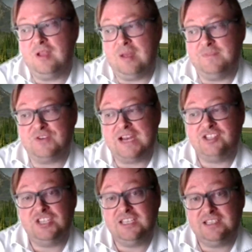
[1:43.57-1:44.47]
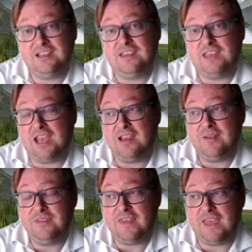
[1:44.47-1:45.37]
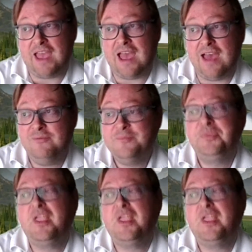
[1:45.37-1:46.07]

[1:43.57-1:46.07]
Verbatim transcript: um, strategies that they that they have.